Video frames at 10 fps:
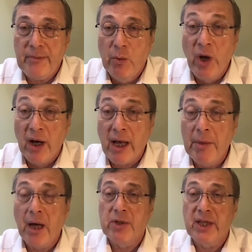We are
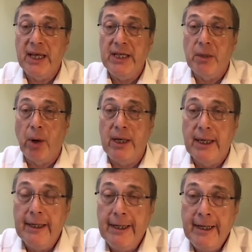coming up to that Easter break.
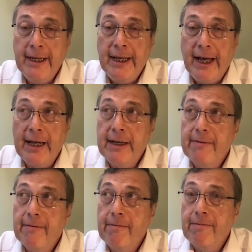
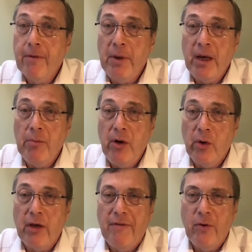And for me, I'm
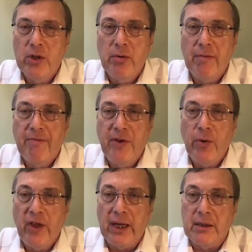looking forward to a few
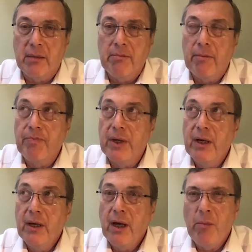things. I'm
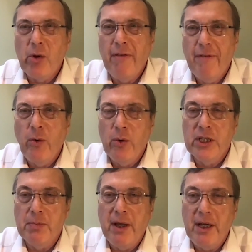looking forward to
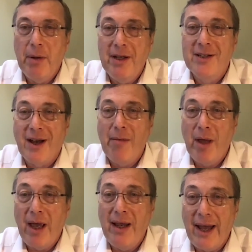spending a bit of time
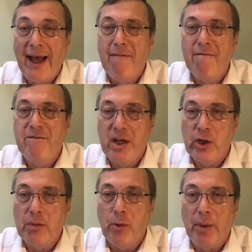in our
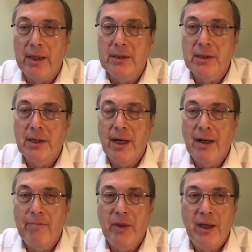vegetable beds.
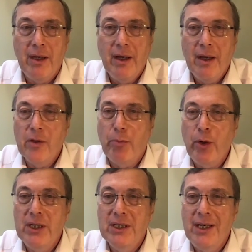The
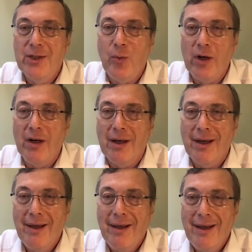pre-season work
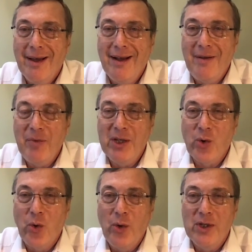
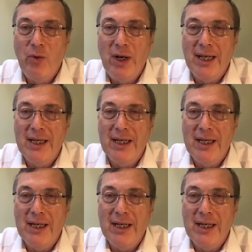is always really